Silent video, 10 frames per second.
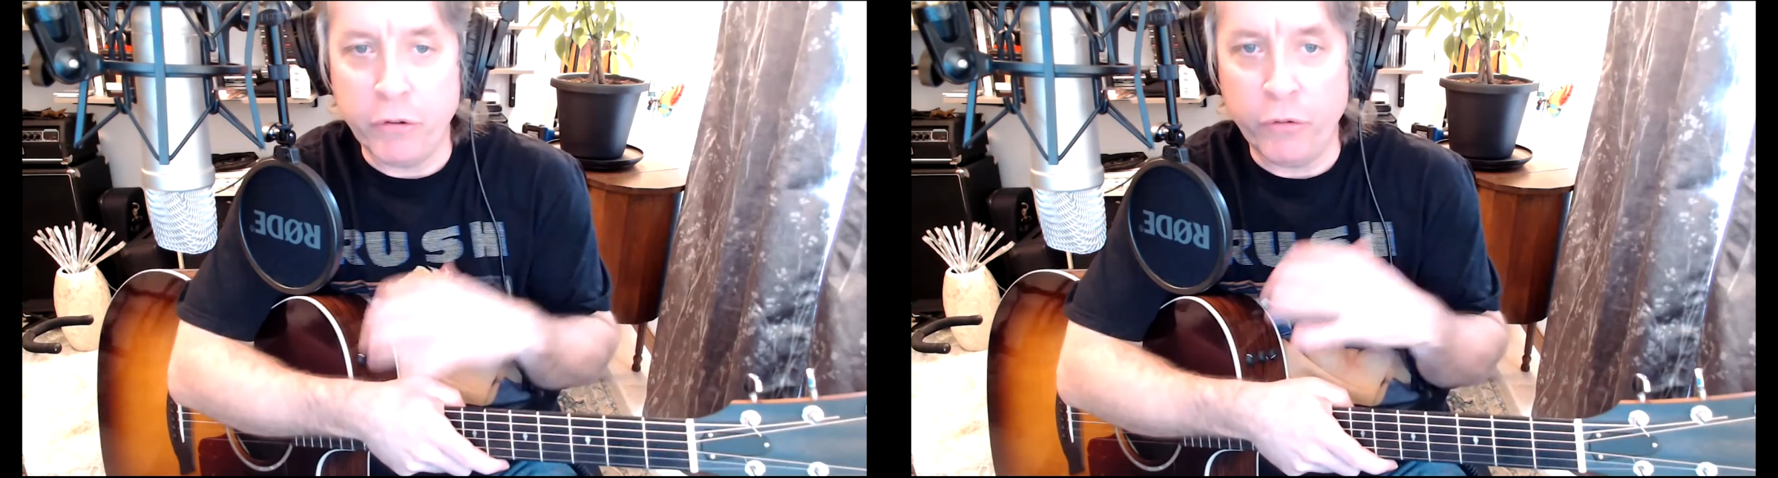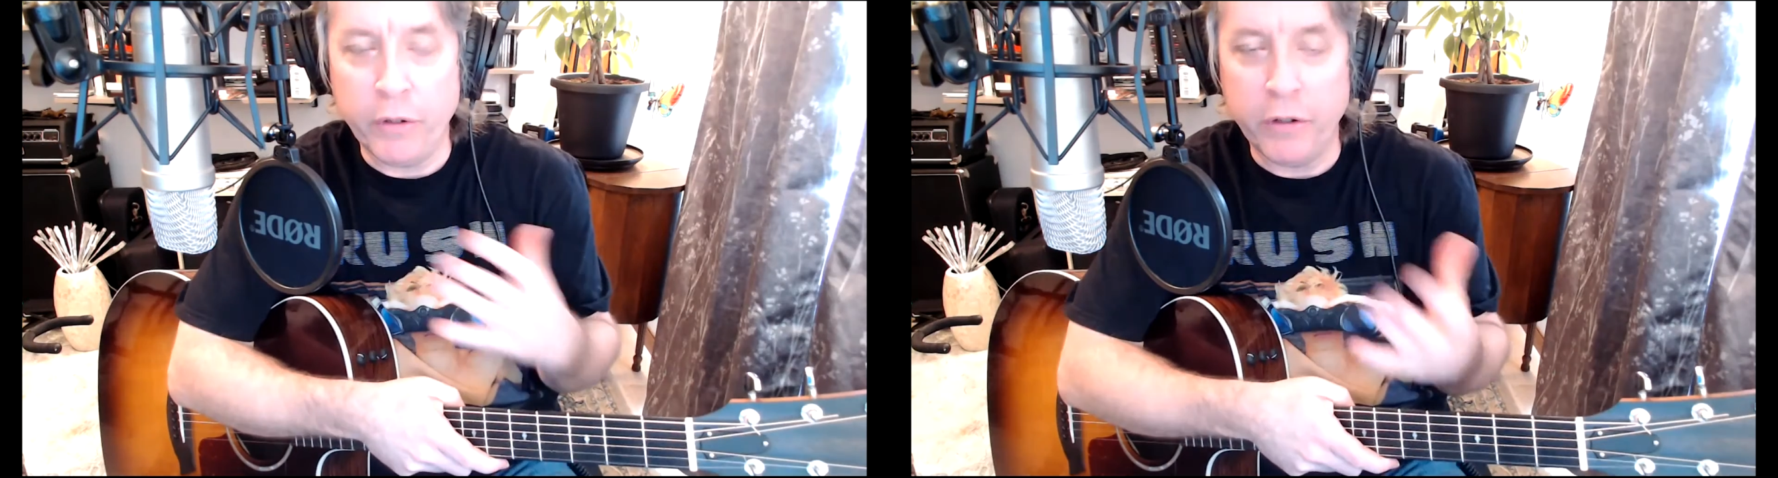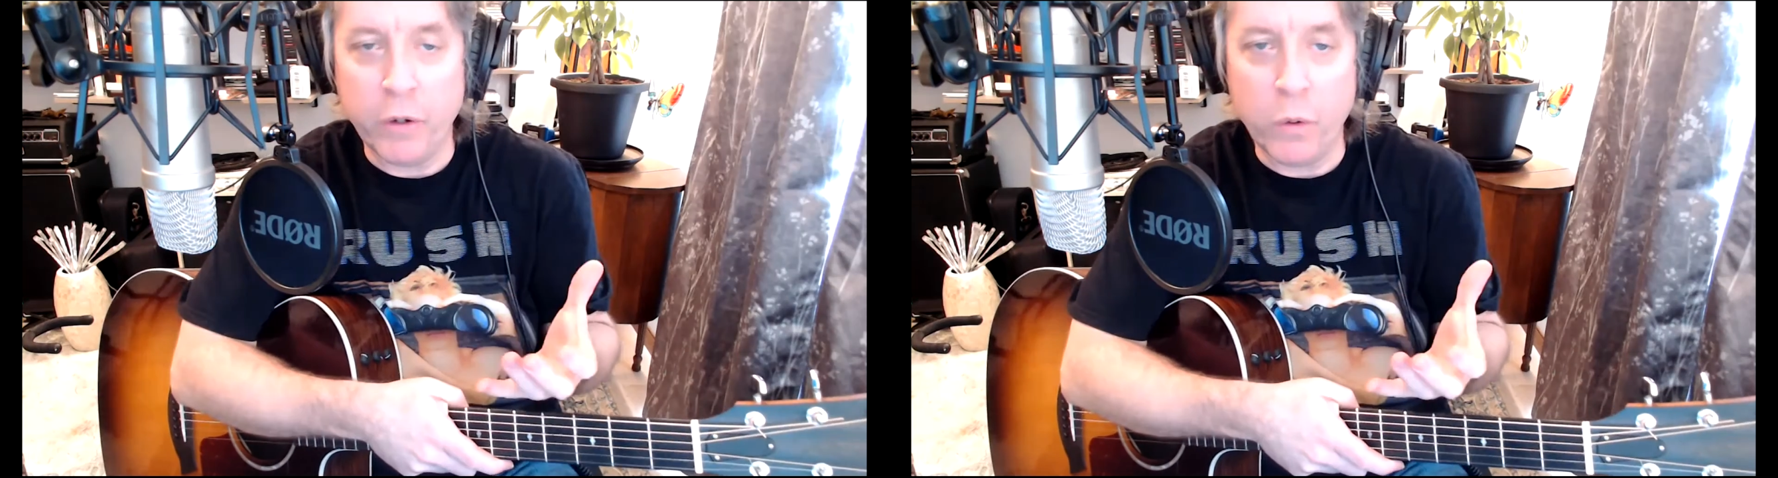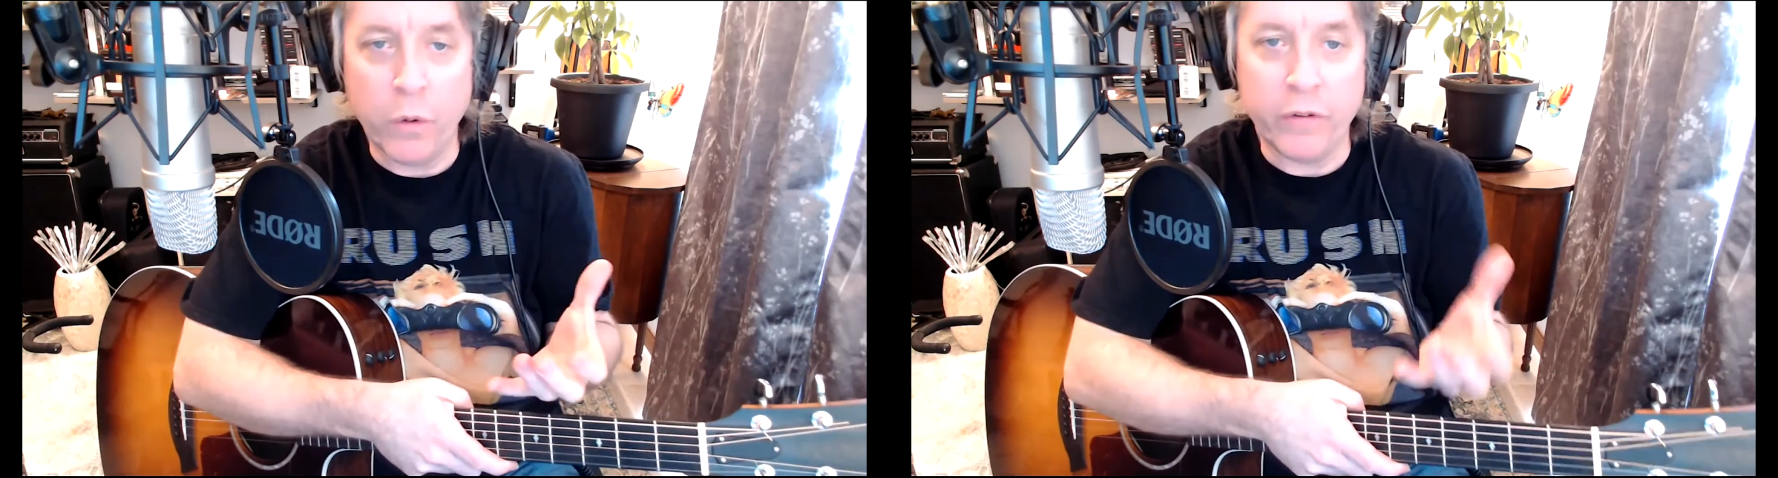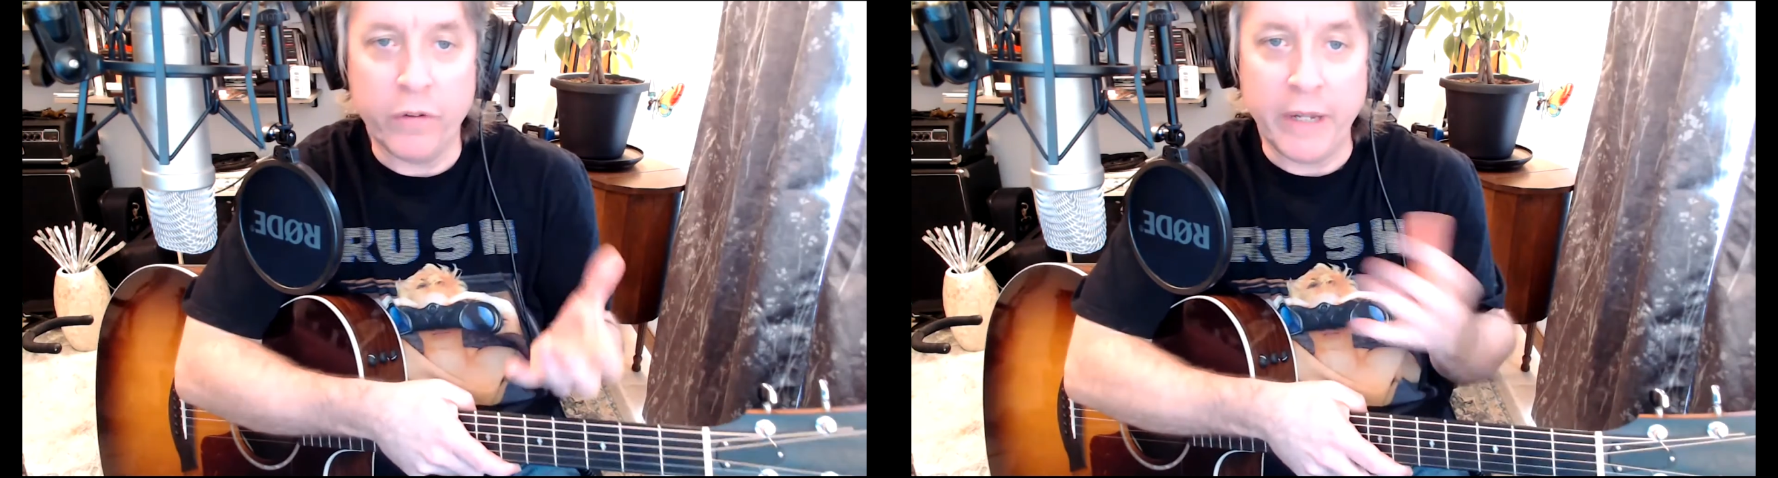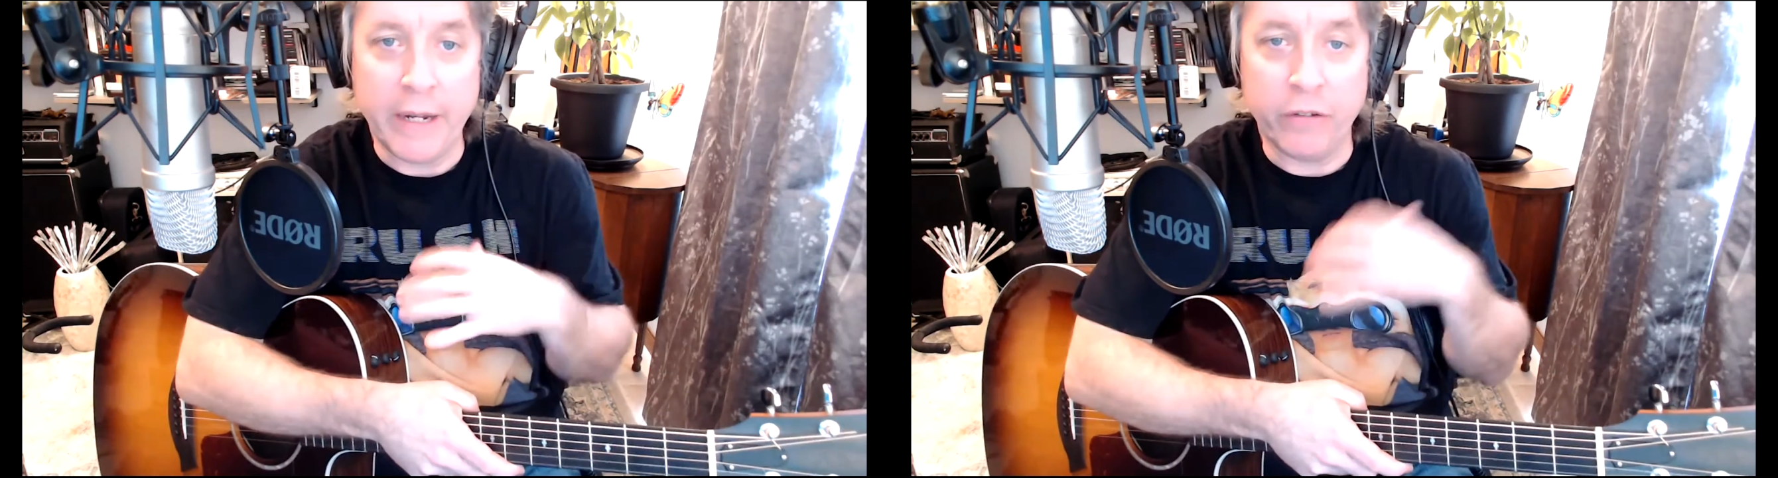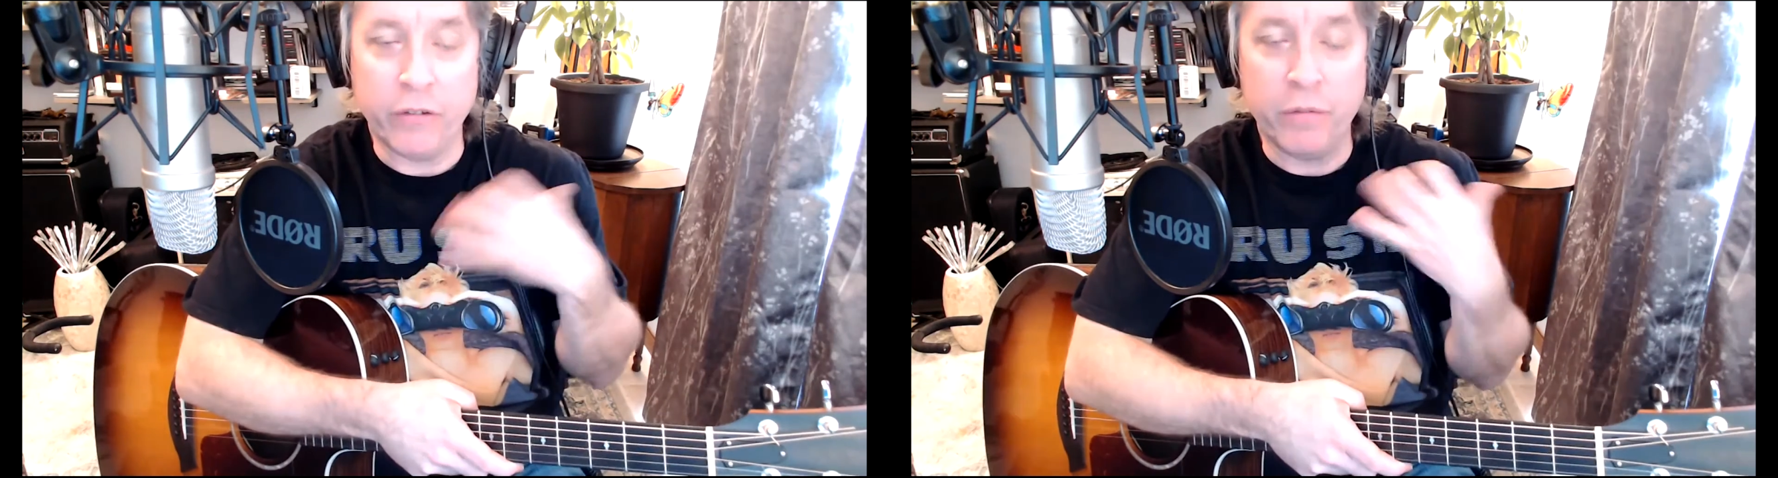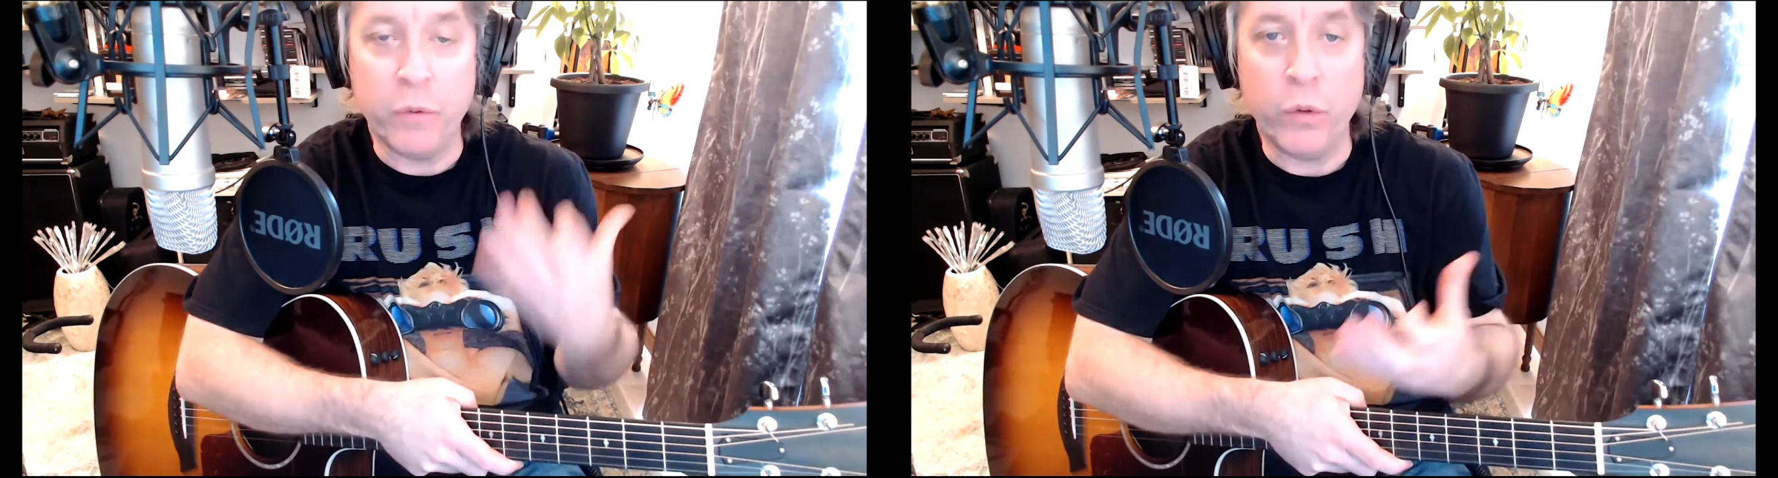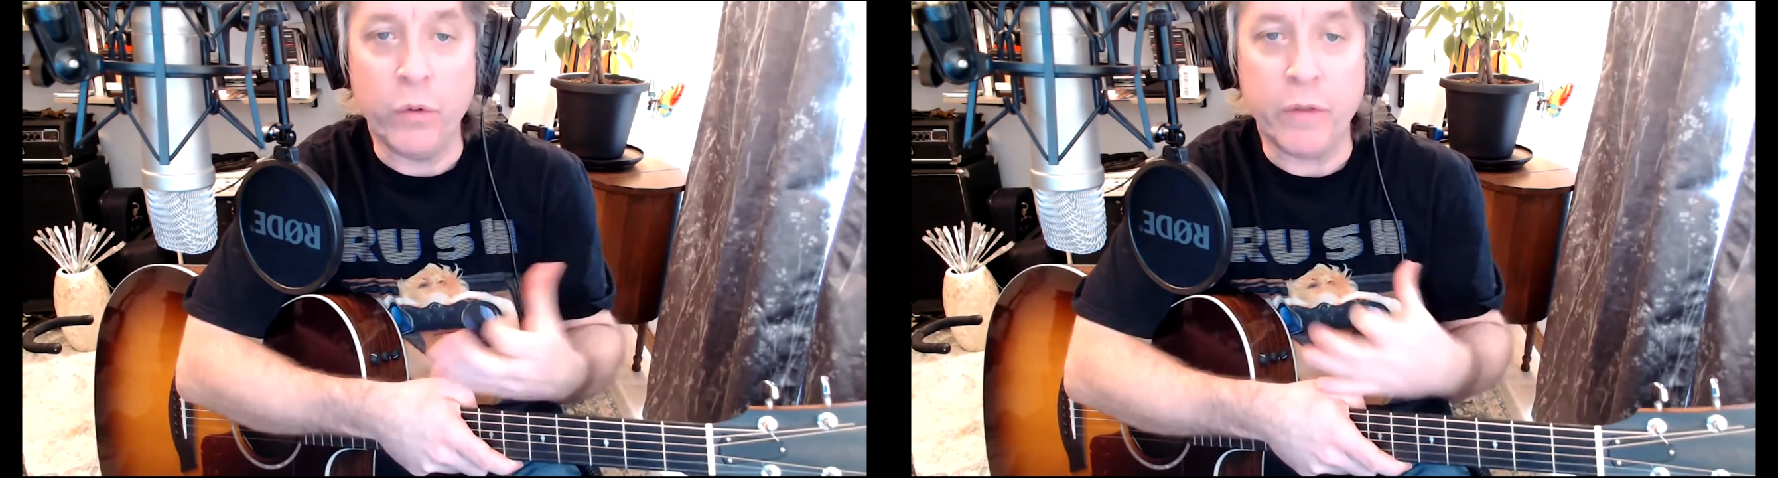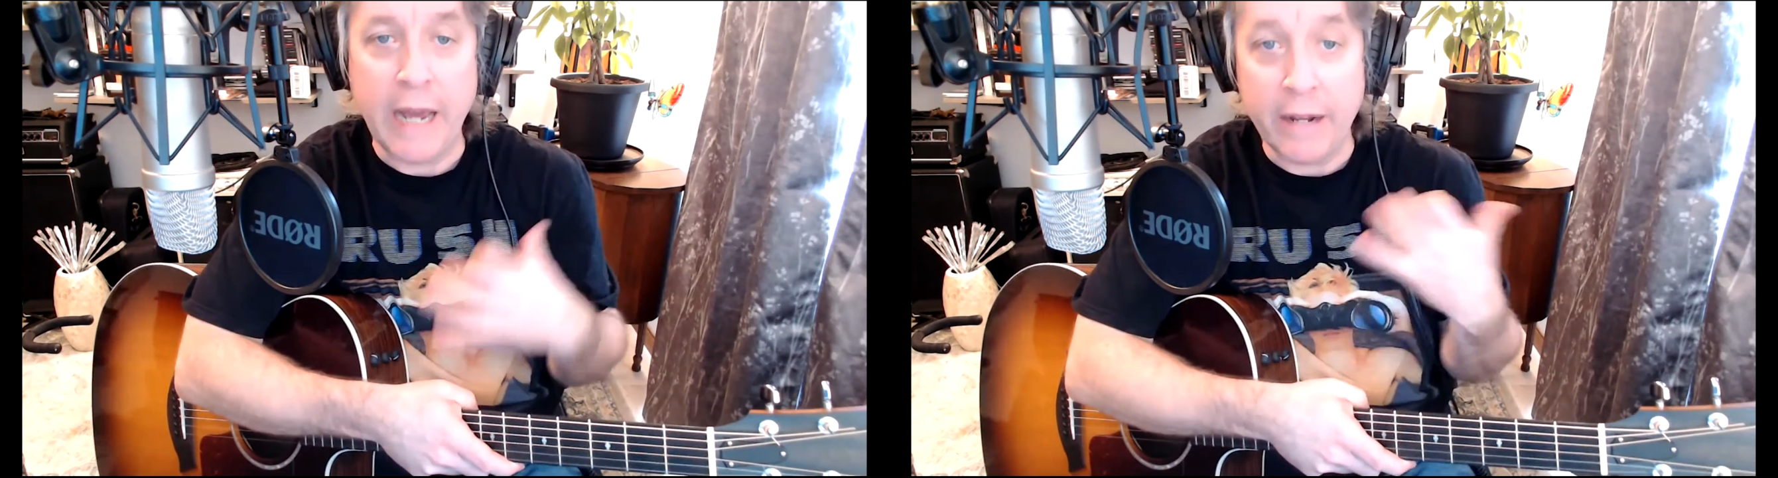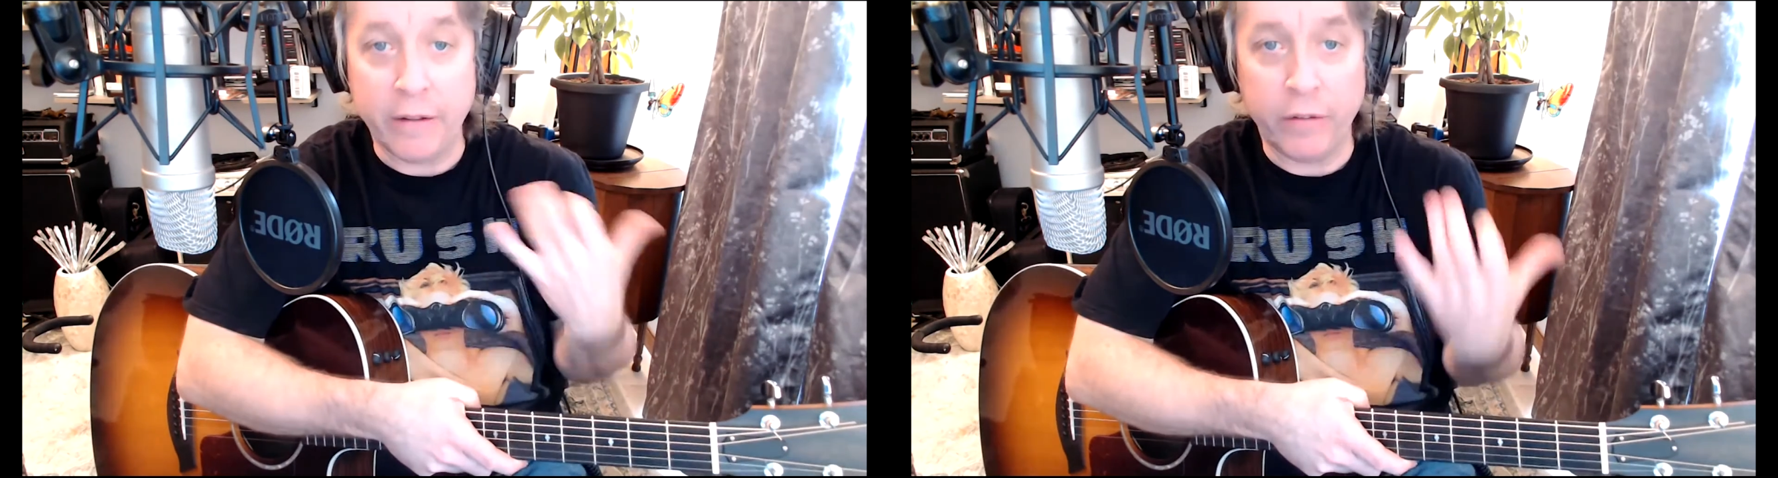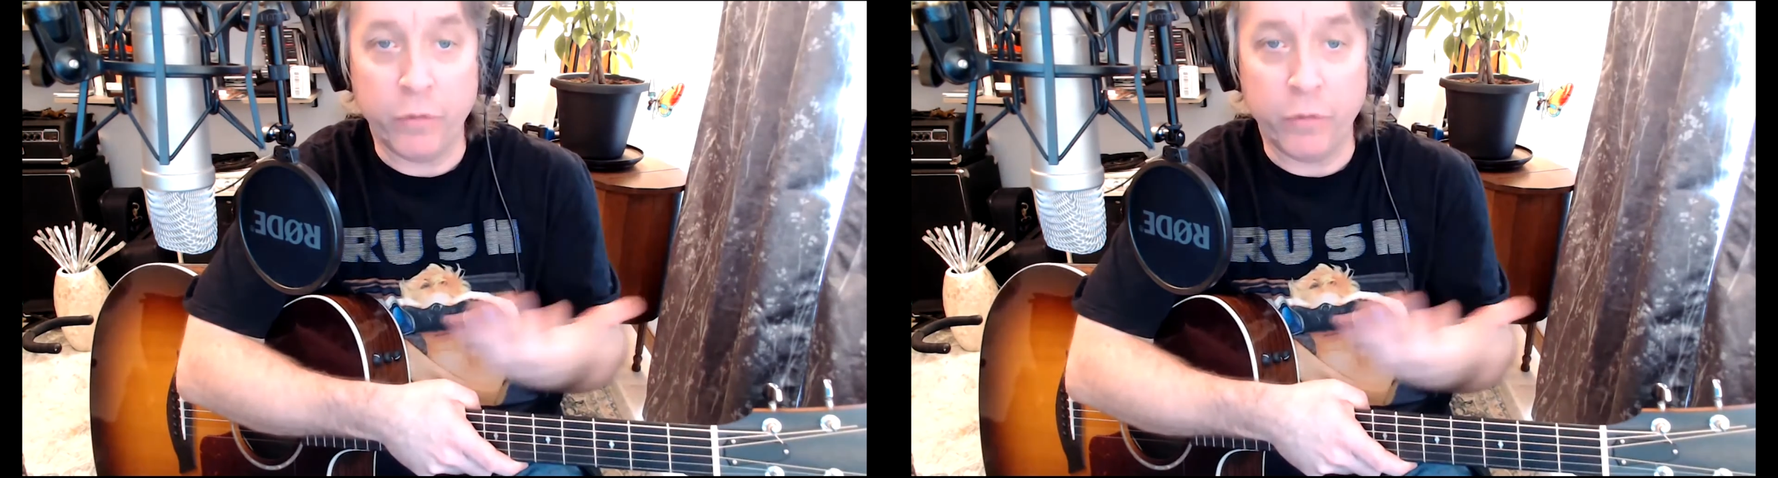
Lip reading: between the chords and getting smooth at